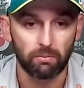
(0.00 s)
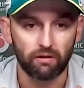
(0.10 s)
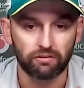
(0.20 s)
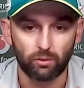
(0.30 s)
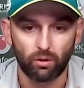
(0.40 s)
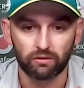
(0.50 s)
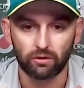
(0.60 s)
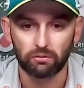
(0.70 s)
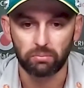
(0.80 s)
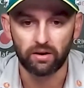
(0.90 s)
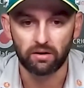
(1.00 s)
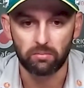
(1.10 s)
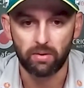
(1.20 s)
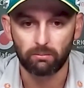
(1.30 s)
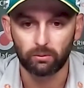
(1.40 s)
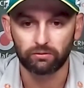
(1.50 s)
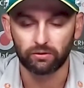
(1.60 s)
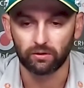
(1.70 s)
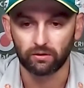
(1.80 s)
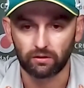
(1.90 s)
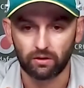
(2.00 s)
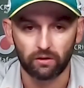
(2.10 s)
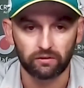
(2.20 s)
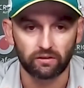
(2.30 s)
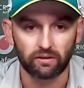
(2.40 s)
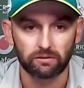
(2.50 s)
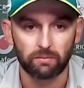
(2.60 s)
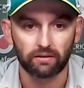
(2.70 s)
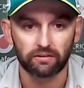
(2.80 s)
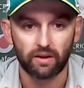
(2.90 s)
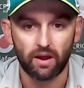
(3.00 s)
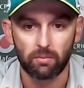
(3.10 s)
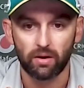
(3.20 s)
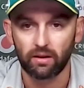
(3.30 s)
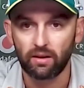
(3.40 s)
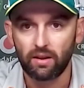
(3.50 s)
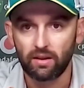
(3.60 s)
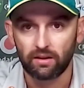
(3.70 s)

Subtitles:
both squads who have been in a bubble for close to 6 months now, but